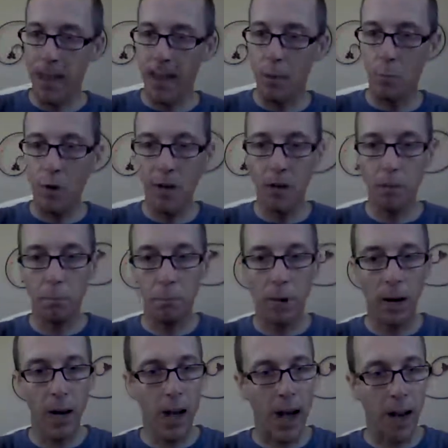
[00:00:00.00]
and we could
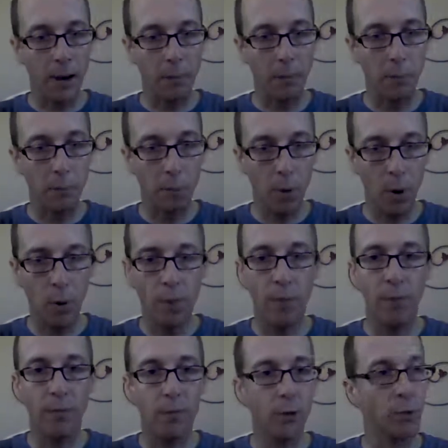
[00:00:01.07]
plot both
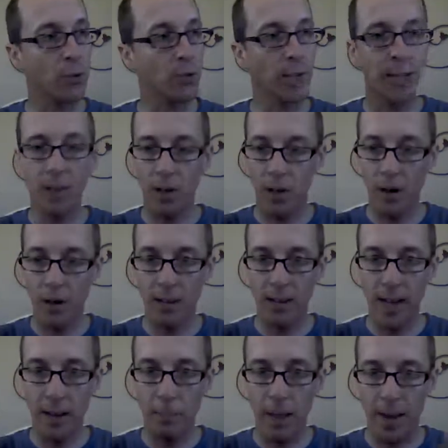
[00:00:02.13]
of those things on our
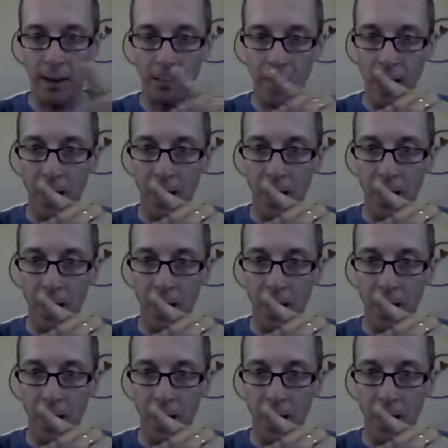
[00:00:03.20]
timeline.